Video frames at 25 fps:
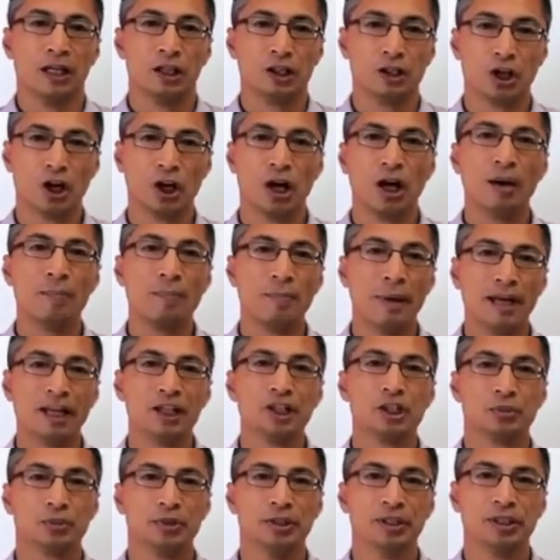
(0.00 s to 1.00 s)
Time
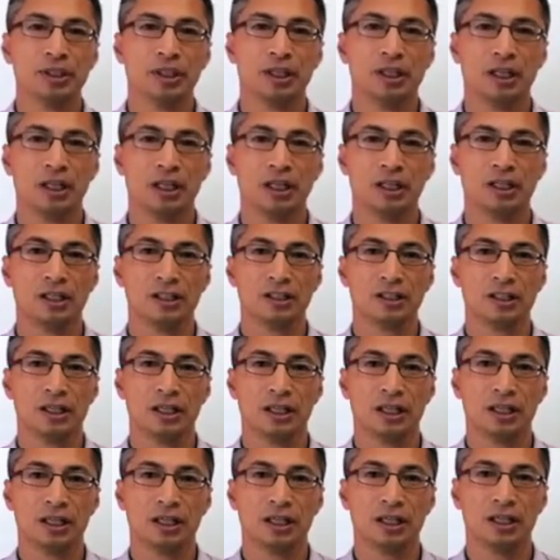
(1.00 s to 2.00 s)
management is
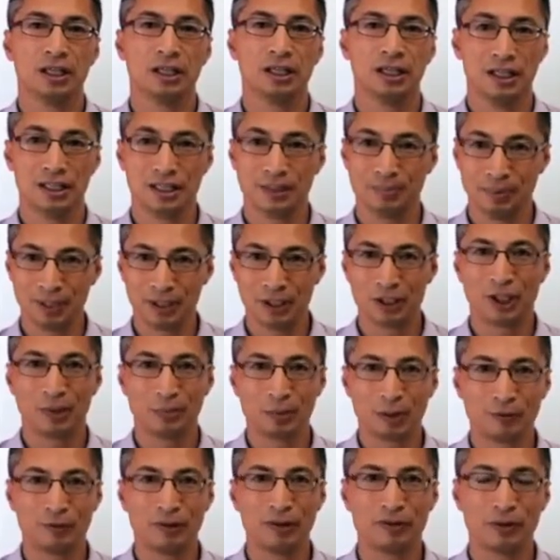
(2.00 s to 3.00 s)
a big
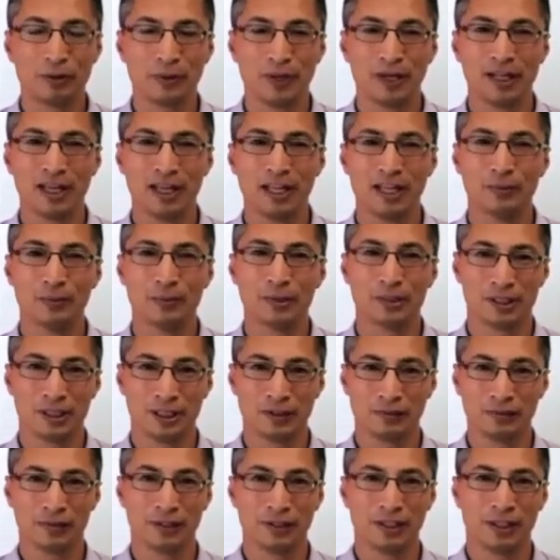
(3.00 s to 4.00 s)
topic for everyone, and it was
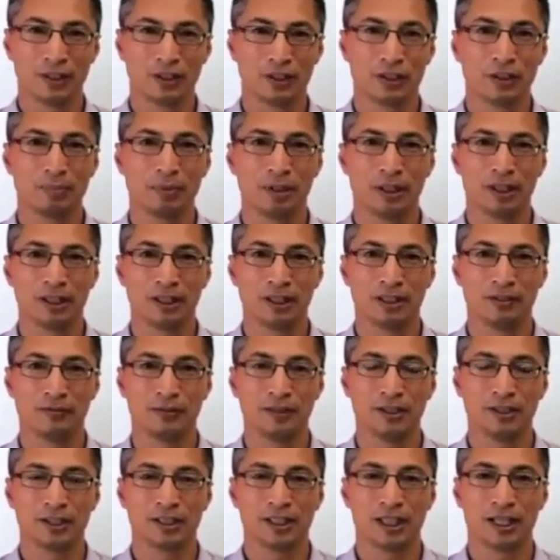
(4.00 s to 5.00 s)
definitely a topic for
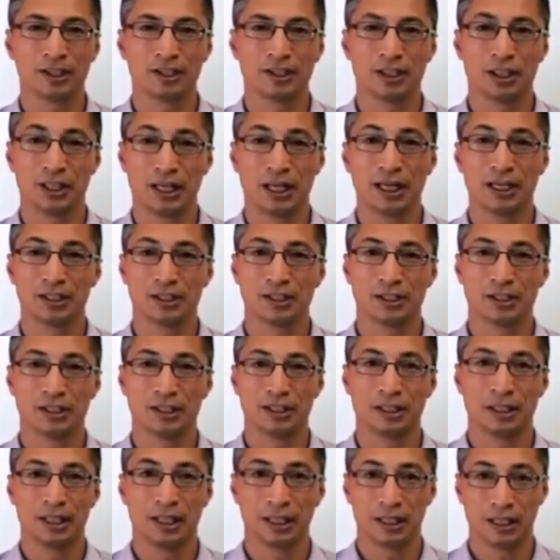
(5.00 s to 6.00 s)
discussion
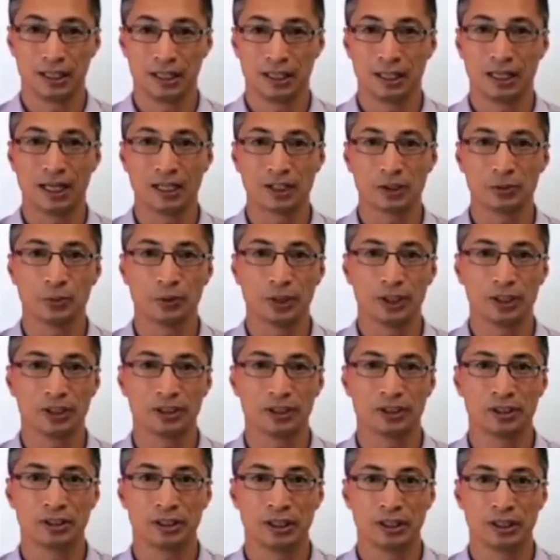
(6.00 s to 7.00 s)
at last
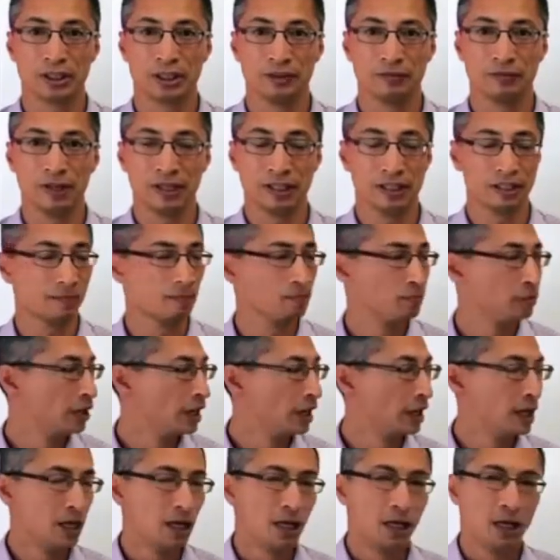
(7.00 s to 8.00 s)
week's event.
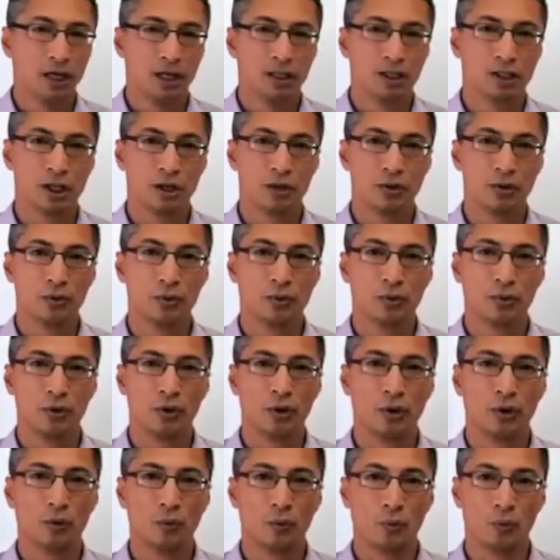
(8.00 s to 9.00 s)
So
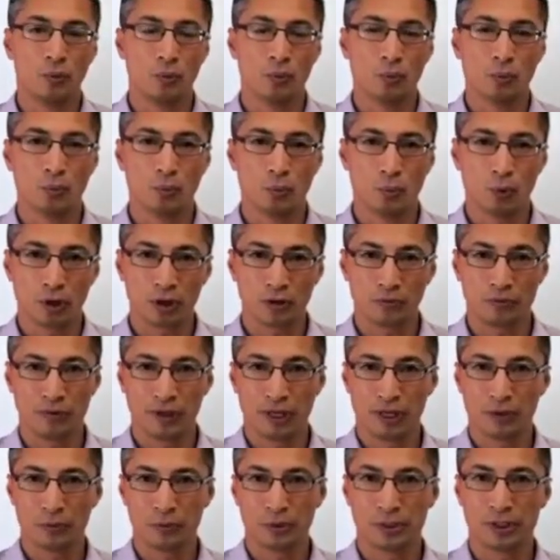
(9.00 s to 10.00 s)
what I
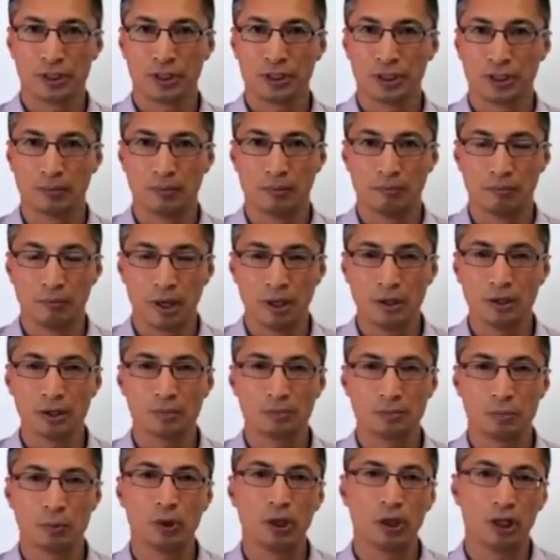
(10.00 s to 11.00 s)
found was that a
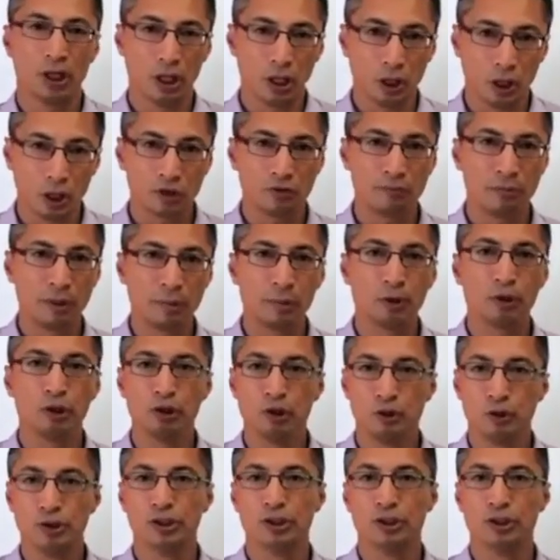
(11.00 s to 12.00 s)
lot of people
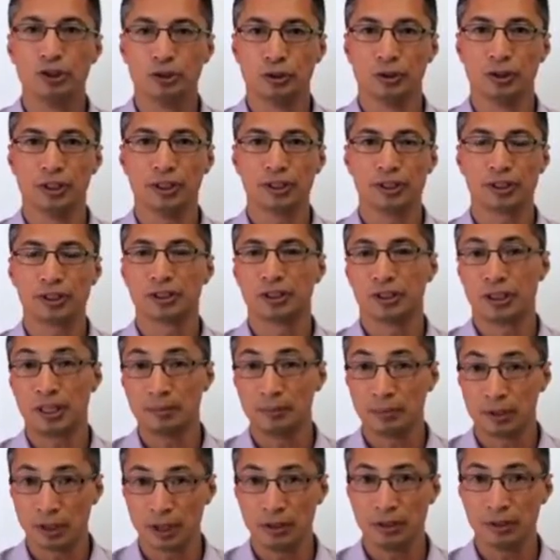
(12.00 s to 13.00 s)
use to-do lists,
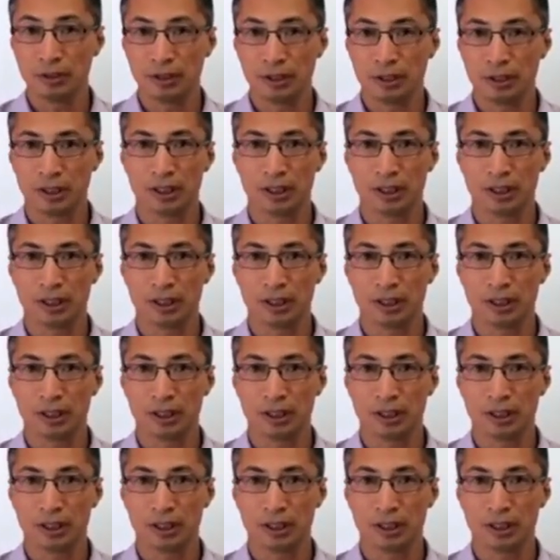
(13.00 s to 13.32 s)
some don't.